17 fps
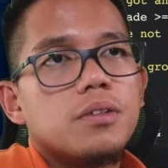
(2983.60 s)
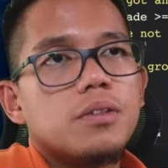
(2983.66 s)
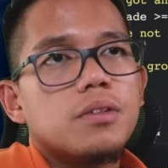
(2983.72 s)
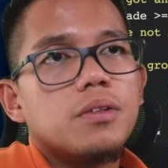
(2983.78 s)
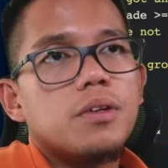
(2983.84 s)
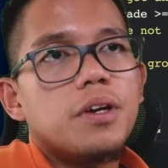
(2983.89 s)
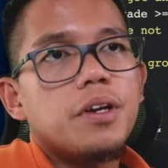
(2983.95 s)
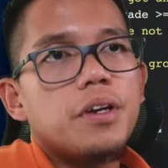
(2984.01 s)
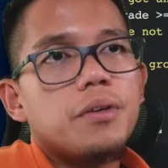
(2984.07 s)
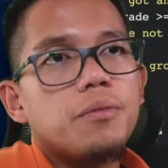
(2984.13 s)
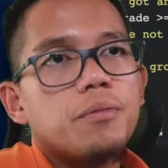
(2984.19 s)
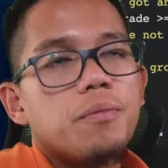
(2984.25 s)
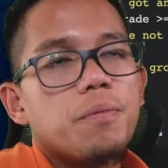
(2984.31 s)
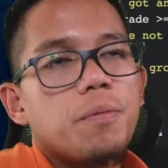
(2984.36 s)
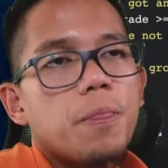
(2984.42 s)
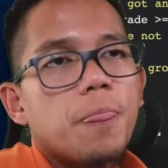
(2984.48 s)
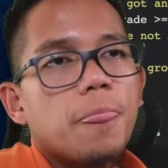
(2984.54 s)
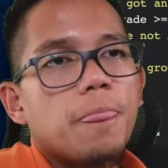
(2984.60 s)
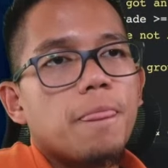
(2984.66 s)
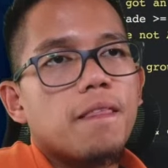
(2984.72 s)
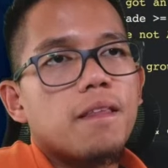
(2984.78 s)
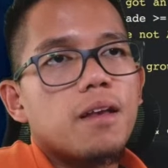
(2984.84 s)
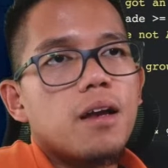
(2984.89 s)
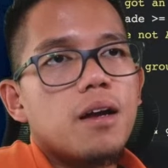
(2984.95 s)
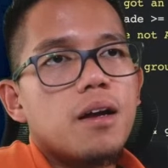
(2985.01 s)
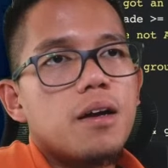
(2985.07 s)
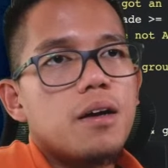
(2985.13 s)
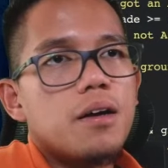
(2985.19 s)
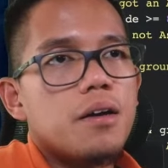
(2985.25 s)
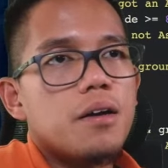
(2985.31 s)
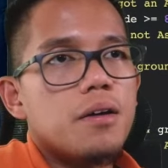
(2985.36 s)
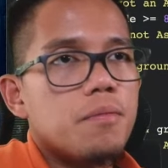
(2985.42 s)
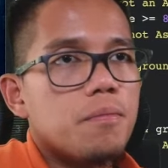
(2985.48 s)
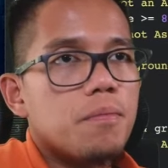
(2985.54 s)

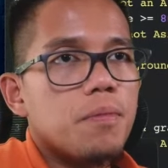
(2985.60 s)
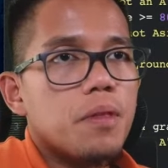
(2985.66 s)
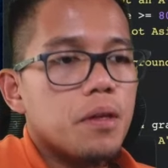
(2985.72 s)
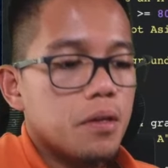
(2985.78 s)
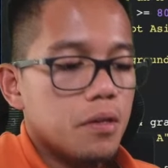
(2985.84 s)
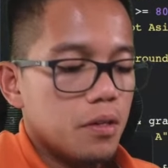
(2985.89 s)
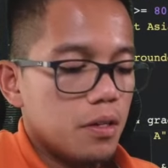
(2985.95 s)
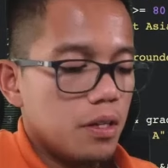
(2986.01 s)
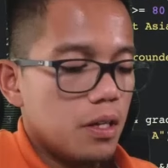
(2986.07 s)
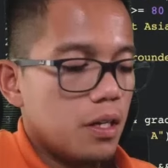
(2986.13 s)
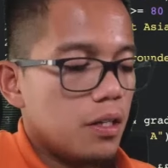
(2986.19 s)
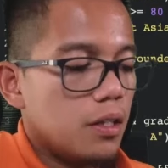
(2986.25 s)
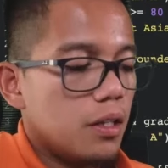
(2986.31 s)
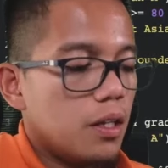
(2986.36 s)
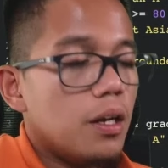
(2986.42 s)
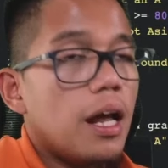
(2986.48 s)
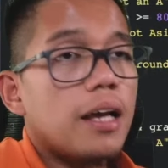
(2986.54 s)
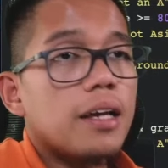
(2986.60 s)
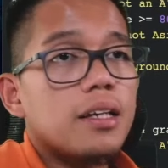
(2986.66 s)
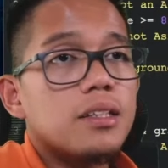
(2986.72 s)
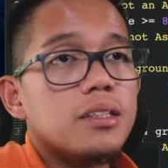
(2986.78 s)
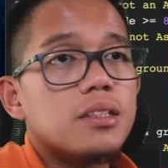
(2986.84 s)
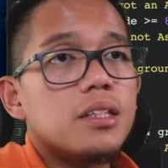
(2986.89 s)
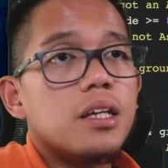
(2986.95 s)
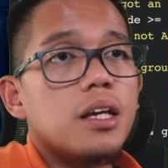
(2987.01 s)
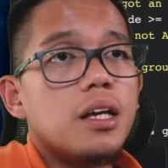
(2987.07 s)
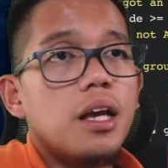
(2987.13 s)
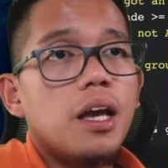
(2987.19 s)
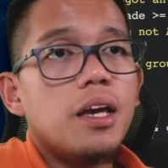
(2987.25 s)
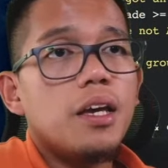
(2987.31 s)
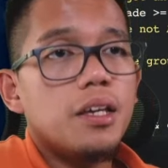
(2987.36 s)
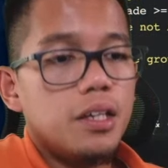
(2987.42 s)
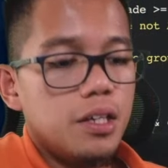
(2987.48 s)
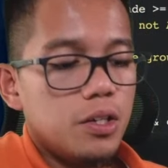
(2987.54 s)
Yeah. And then I can say
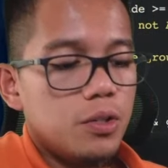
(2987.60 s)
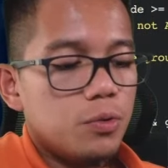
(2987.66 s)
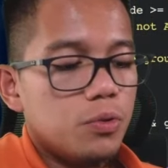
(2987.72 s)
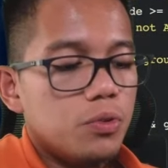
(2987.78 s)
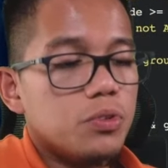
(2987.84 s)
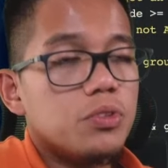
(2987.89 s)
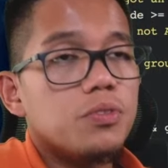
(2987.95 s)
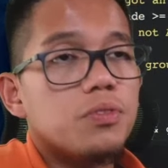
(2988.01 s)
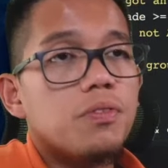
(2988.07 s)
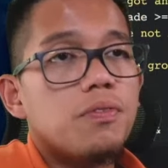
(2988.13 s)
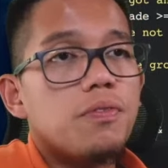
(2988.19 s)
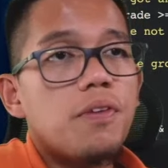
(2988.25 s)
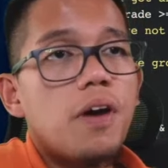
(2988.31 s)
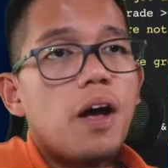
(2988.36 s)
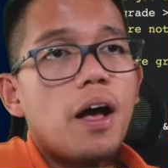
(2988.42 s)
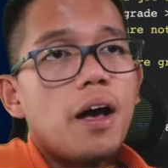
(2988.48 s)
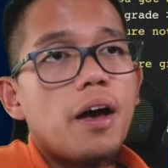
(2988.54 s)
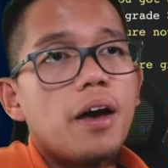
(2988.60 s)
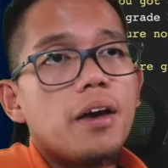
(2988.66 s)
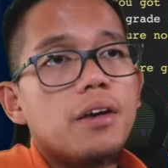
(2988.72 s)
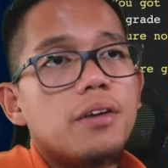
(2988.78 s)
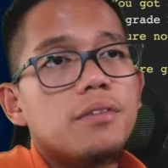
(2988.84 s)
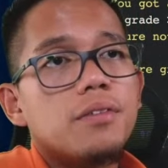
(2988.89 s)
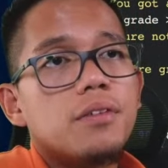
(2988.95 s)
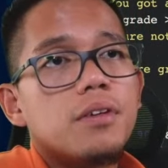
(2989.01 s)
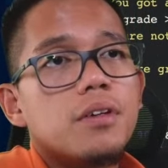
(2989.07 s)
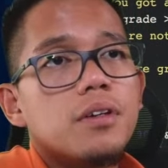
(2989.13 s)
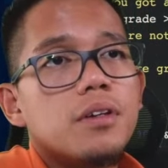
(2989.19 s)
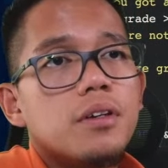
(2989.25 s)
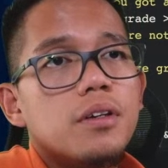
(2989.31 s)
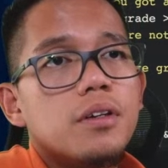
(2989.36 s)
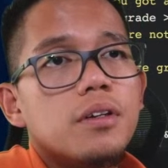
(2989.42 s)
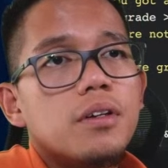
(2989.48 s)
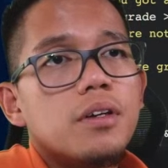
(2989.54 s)
a equals 5,
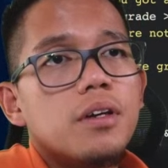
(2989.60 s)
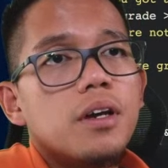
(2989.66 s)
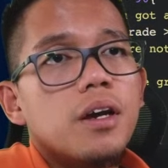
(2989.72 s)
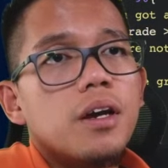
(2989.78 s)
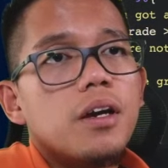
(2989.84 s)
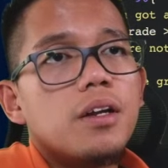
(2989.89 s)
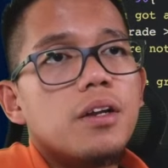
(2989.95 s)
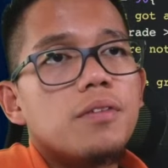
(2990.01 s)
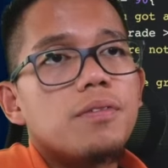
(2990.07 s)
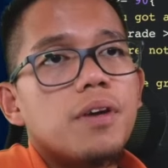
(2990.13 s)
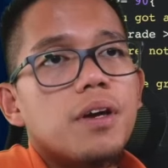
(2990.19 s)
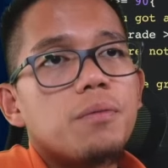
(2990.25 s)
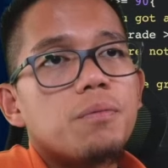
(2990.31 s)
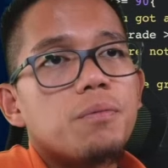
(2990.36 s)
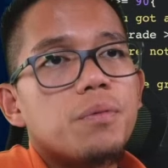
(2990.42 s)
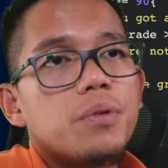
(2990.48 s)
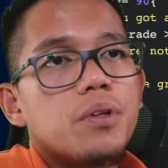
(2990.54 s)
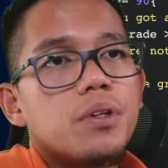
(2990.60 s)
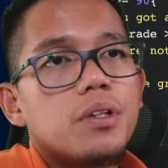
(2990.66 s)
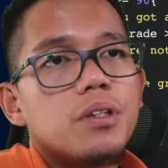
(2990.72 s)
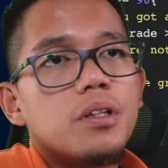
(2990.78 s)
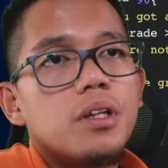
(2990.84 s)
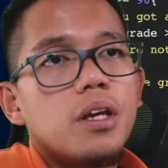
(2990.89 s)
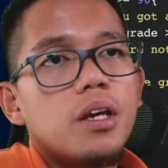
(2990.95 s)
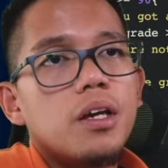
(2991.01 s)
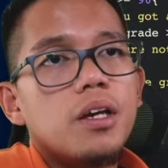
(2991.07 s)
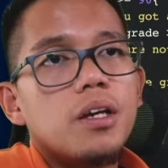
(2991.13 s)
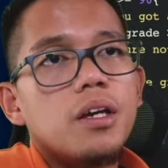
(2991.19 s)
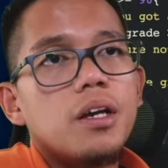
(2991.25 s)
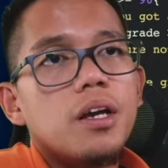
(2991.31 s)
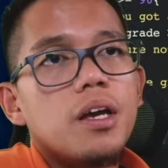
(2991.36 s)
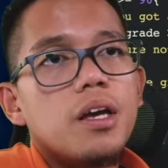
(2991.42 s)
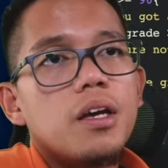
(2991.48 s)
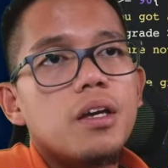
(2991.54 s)
and if I print a
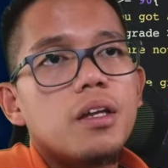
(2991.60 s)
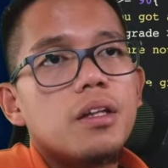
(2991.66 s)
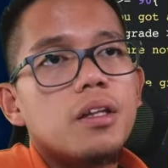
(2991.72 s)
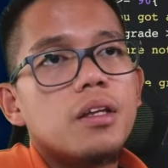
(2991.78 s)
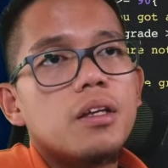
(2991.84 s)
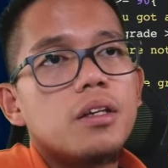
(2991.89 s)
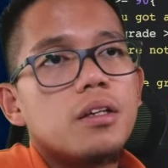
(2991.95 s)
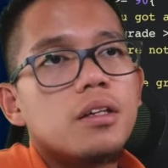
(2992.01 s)
again,